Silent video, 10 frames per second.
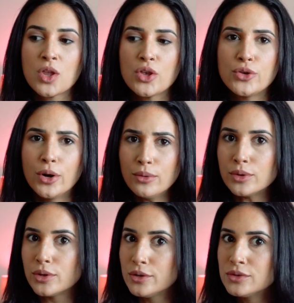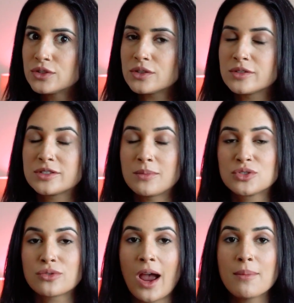you don't lose
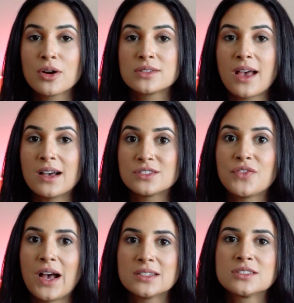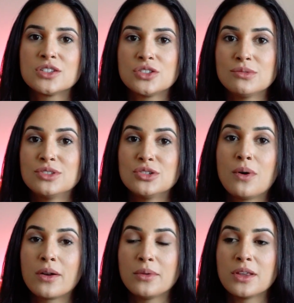subscribers as fast as you do
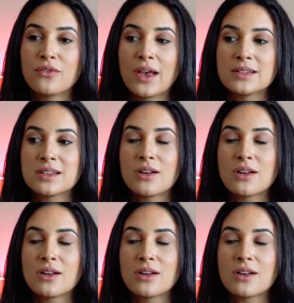on OnlyFans.